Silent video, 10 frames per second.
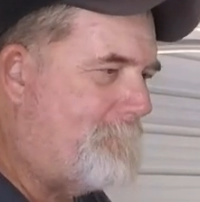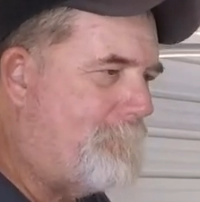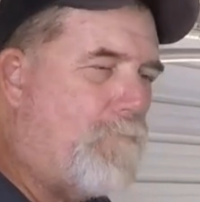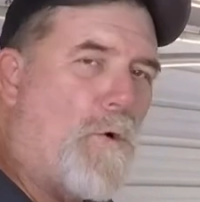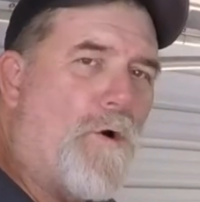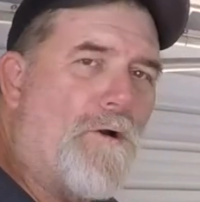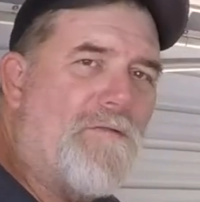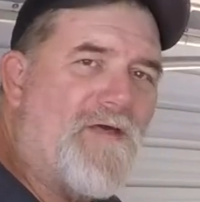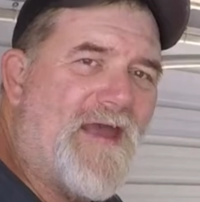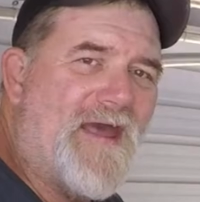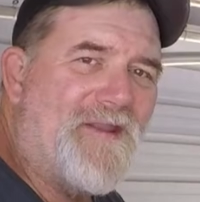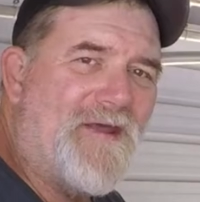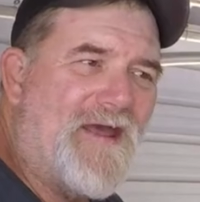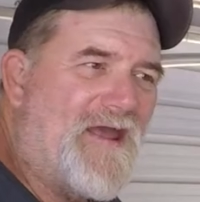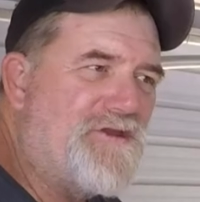more than
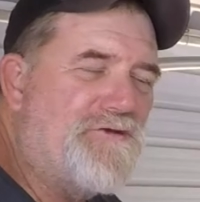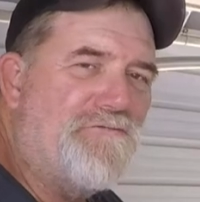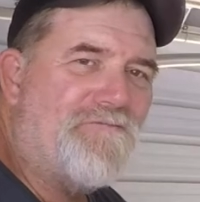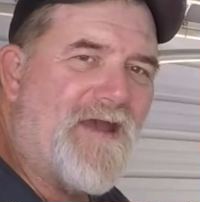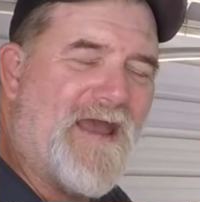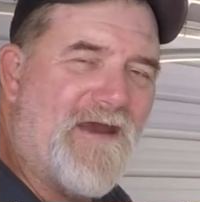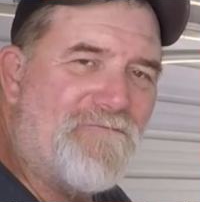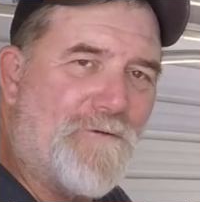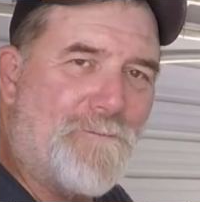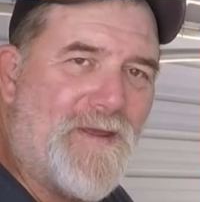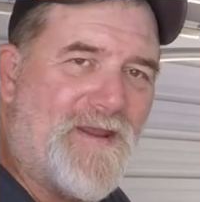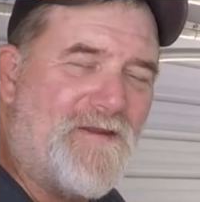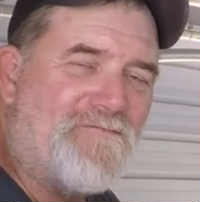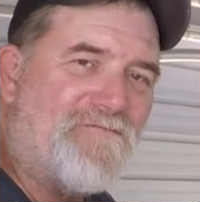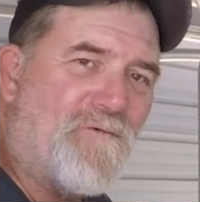you've ever been
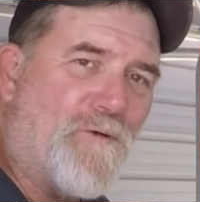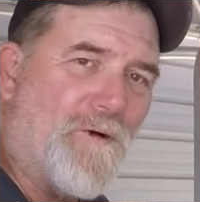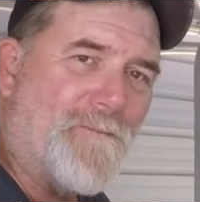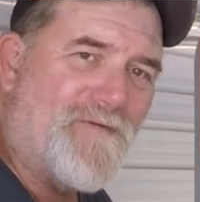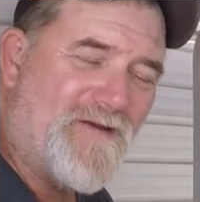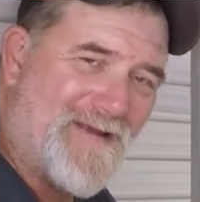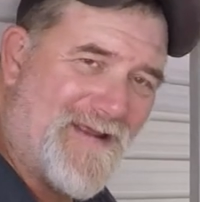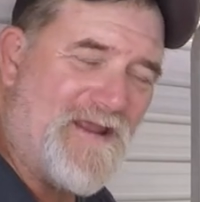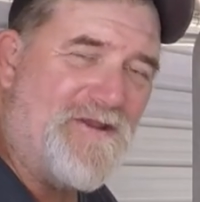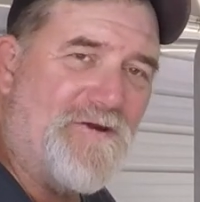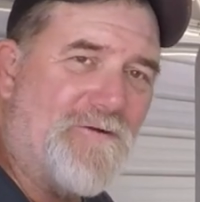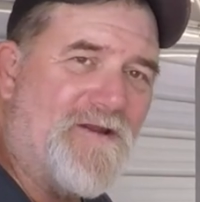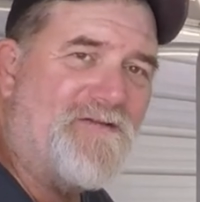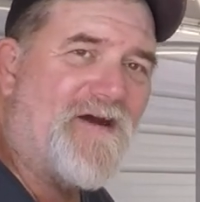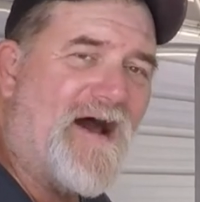informed in your
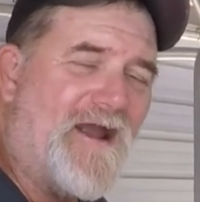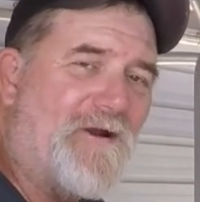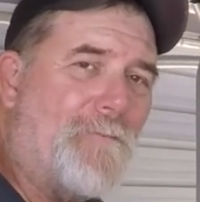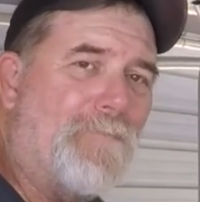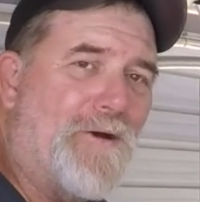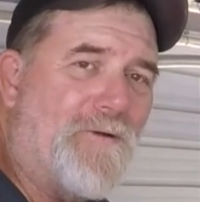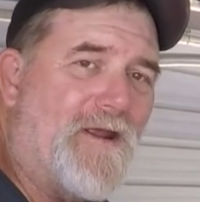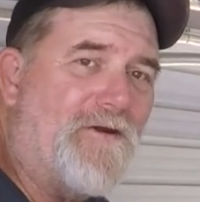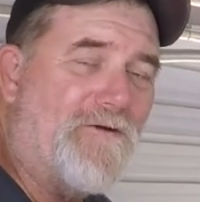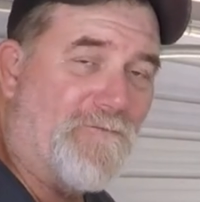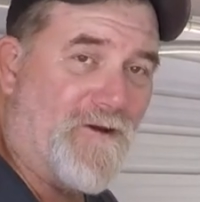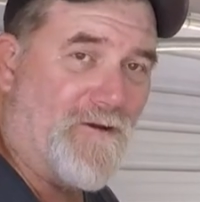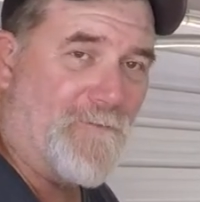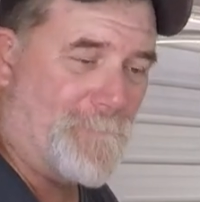entire boating career.